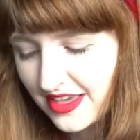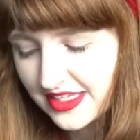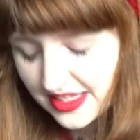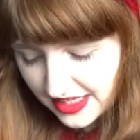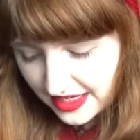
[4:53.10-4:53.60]
Is
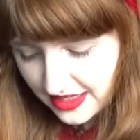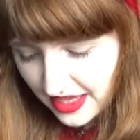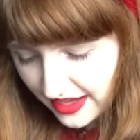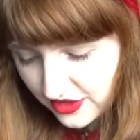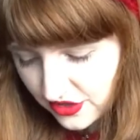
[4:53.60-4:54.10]
this like the
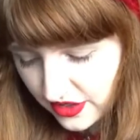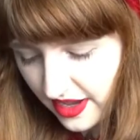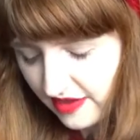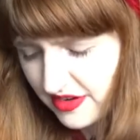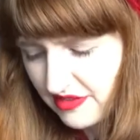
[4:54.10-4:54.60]
extra
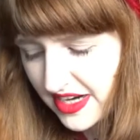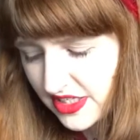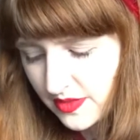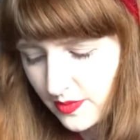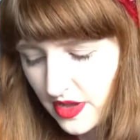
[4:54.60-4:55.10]
gift? I read
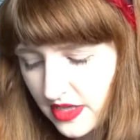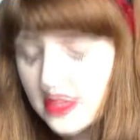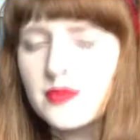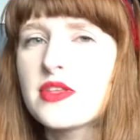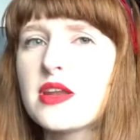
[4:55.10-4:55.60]
somewhere
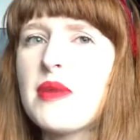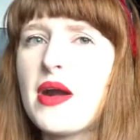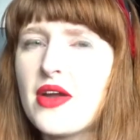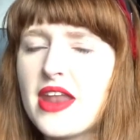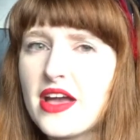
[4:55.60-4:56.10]
something
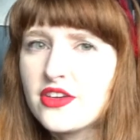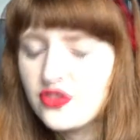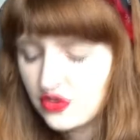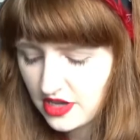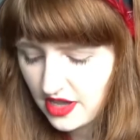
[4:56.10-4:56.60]
about an
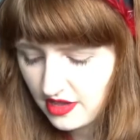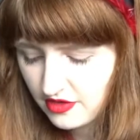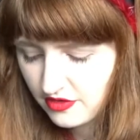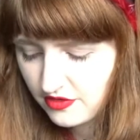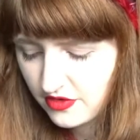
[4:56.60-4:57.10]
extra
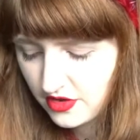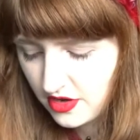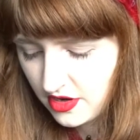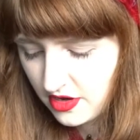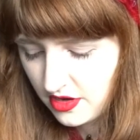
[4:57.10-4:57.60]
gift.